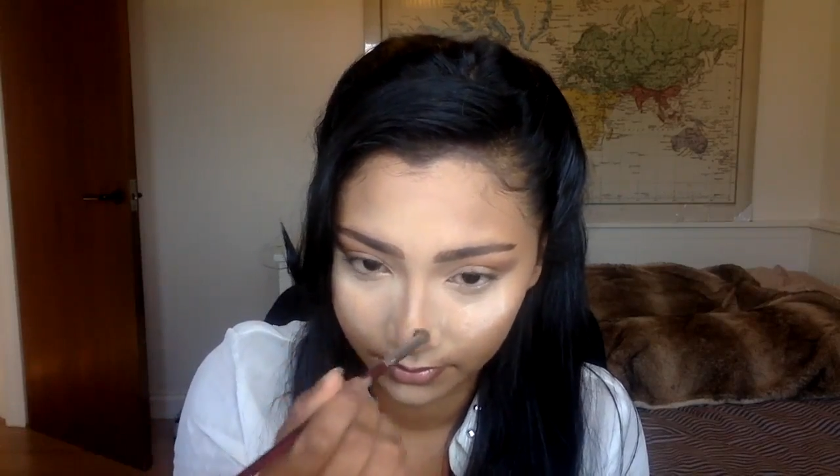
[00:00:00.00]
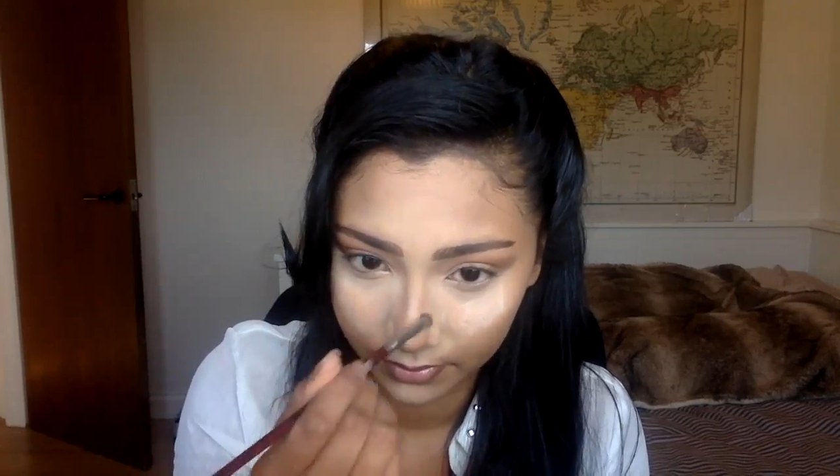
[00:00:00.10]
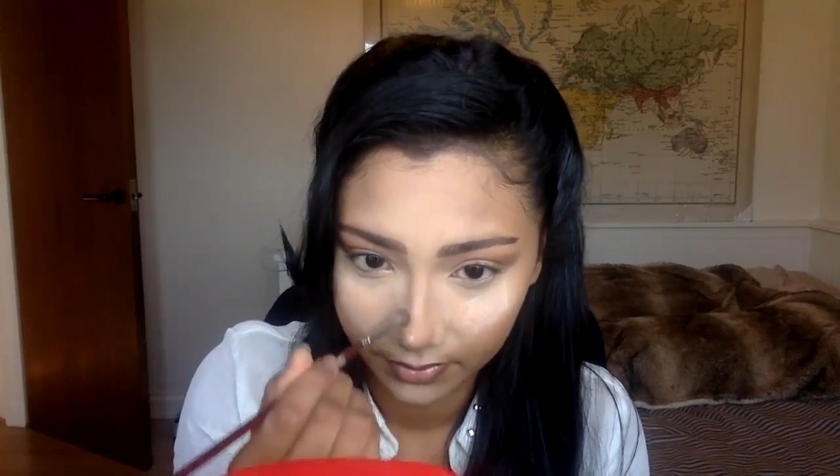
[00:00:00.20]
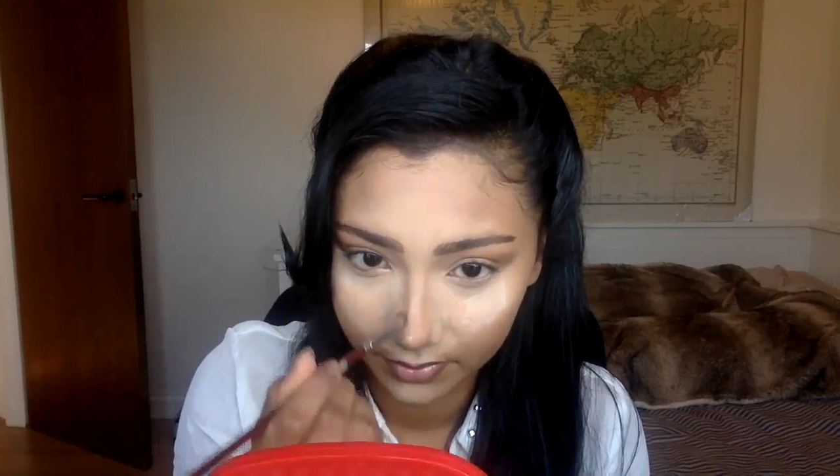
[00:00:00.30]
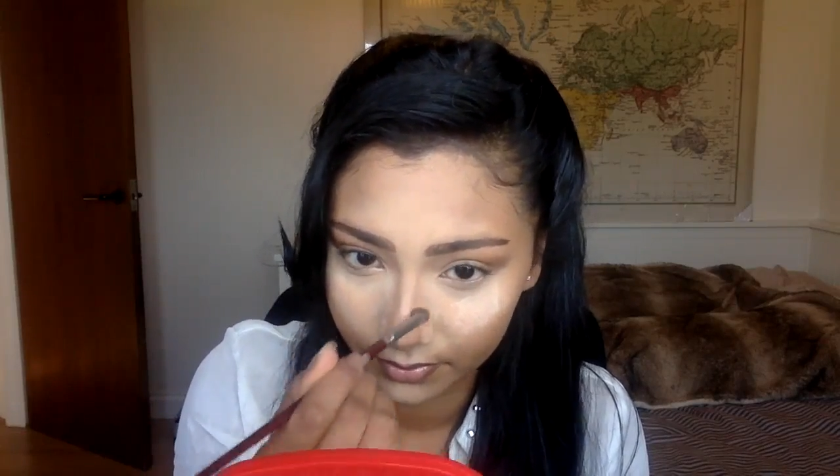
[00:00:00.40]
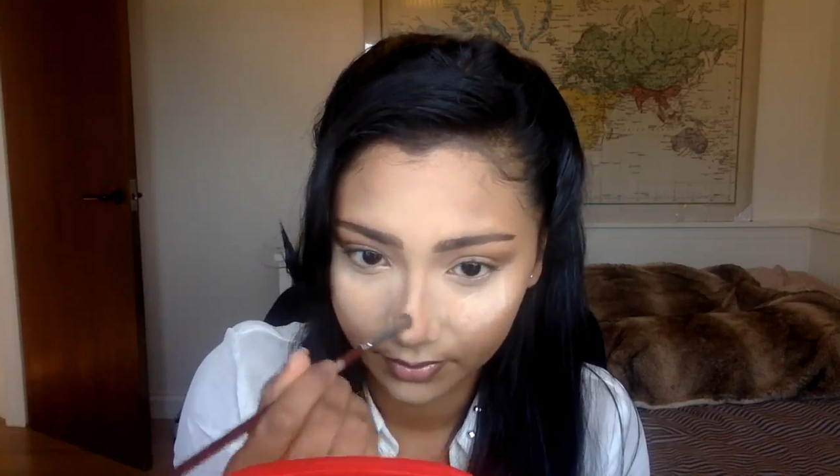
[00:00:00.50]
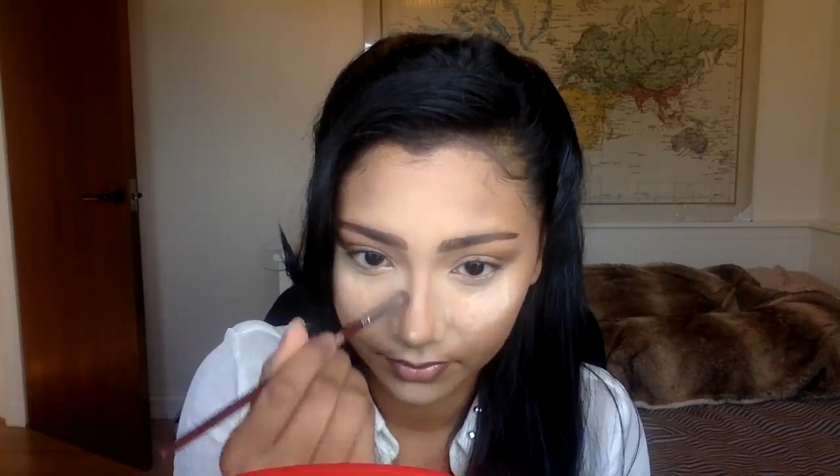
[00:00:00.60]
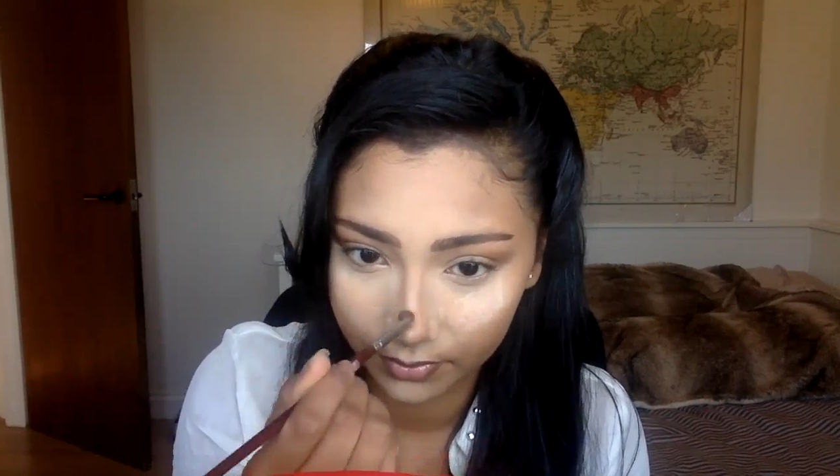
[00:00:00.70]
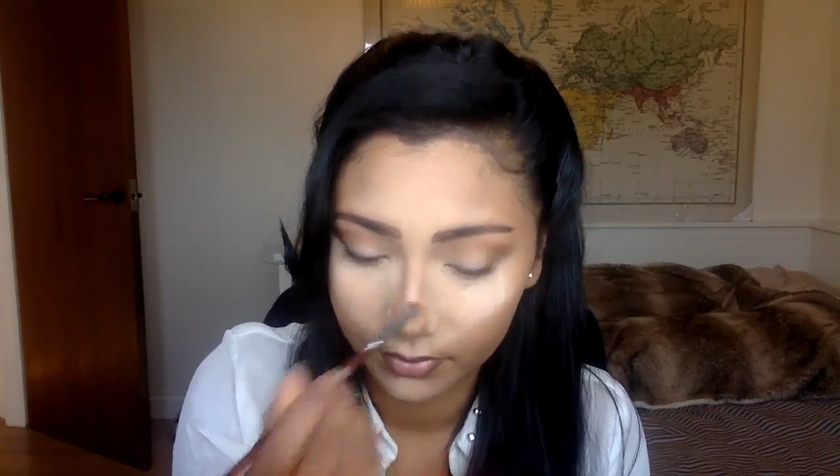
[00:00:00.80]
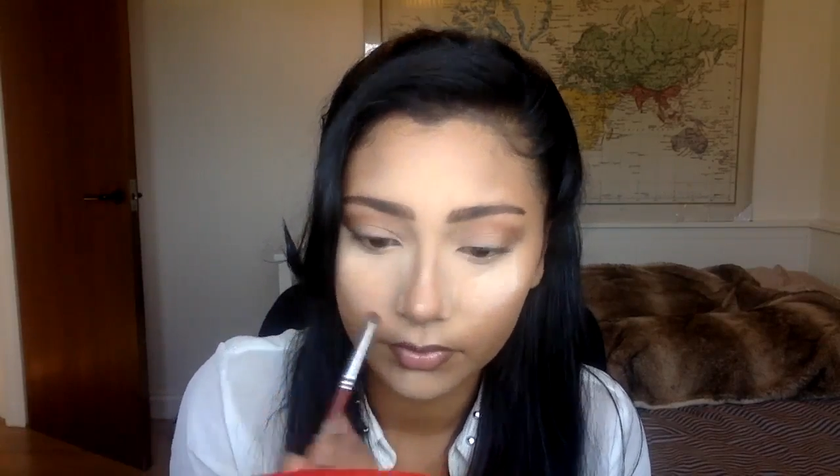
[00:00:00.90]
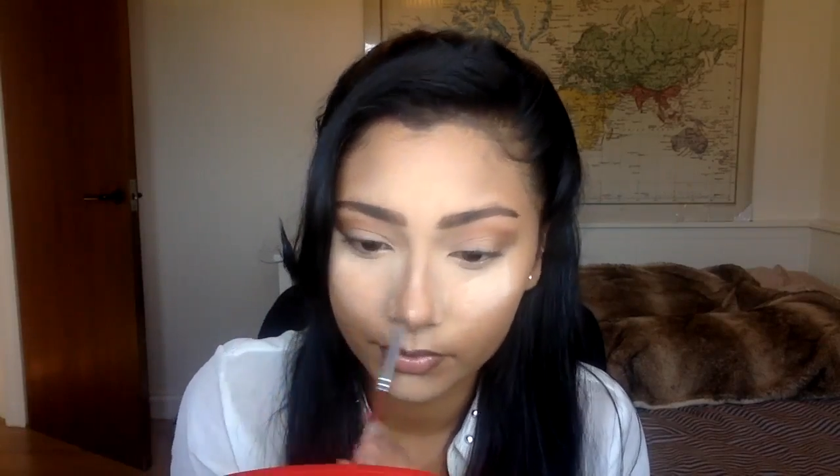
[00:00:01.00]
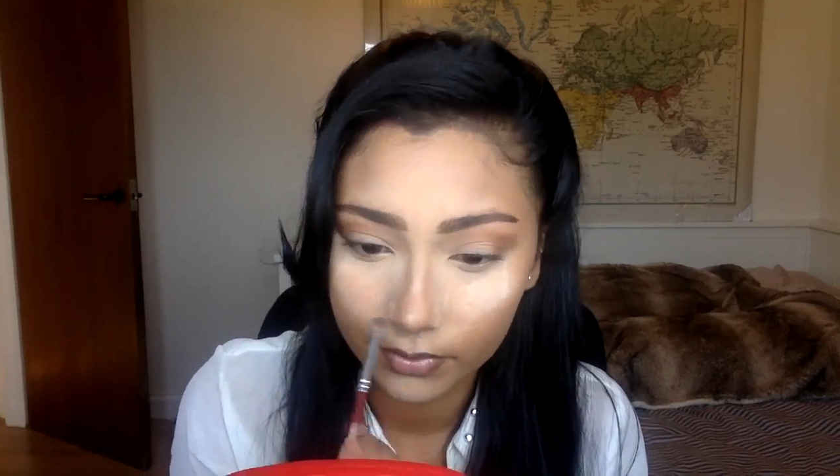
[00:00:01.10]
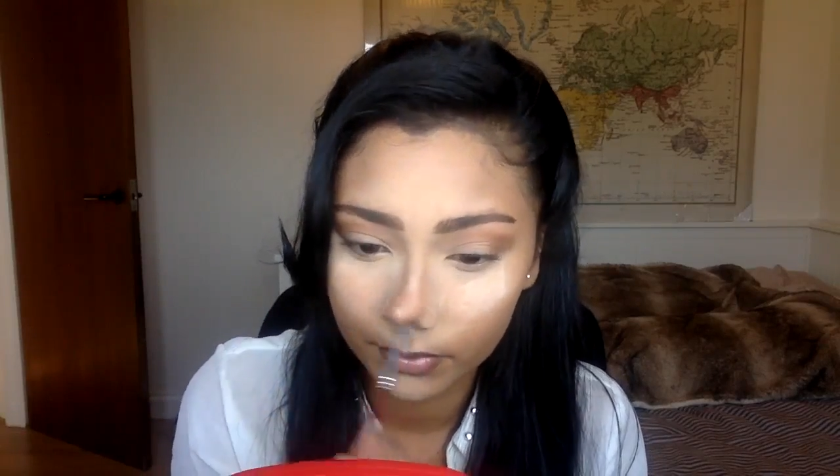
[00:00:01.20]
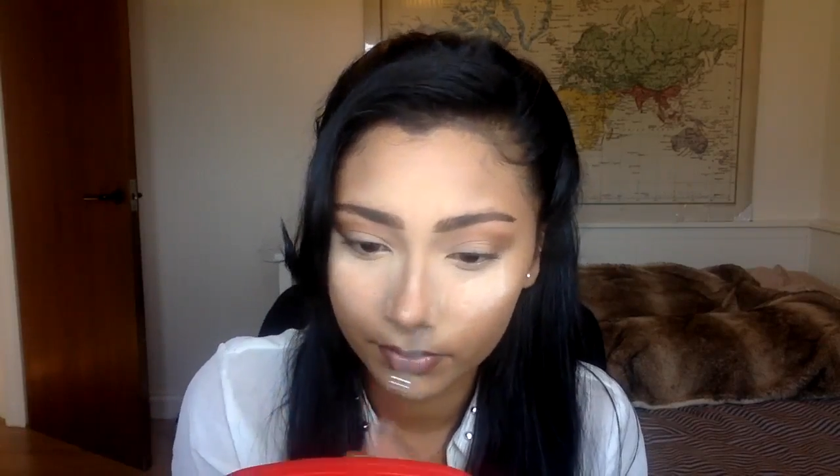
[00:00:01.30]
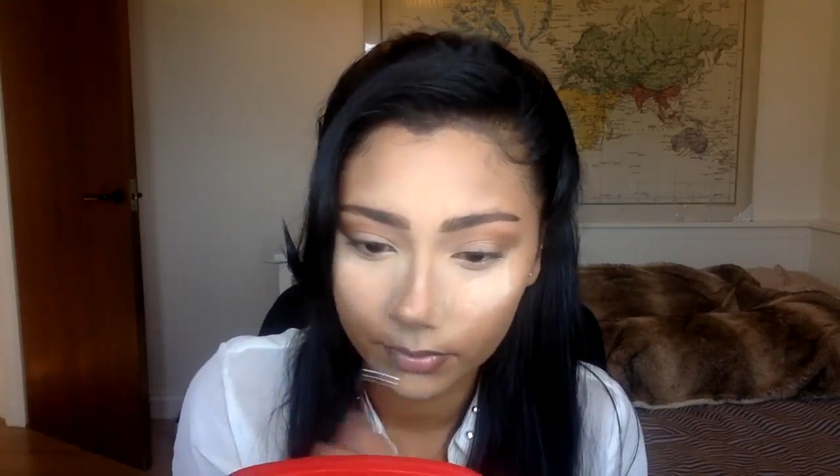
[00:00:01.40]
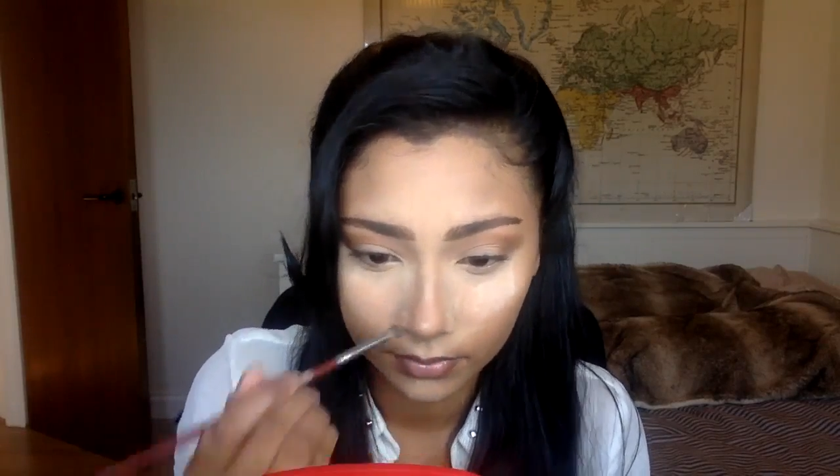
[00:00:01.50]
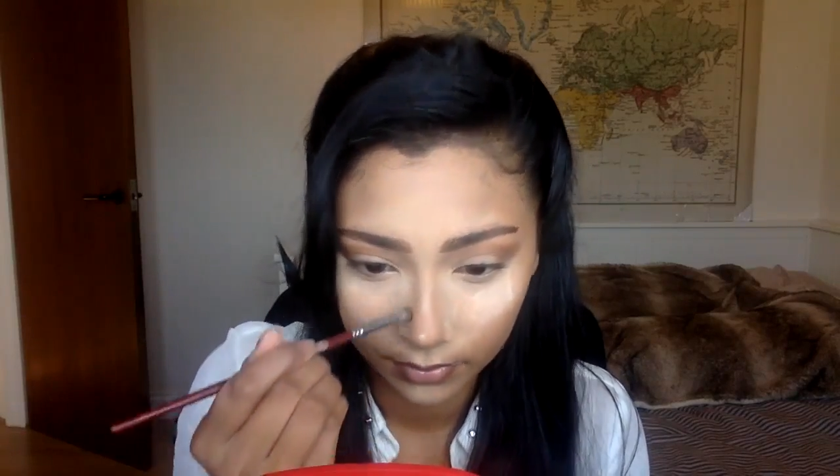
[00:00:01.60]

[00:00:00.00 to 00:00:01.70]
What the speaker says: a bit more lifted.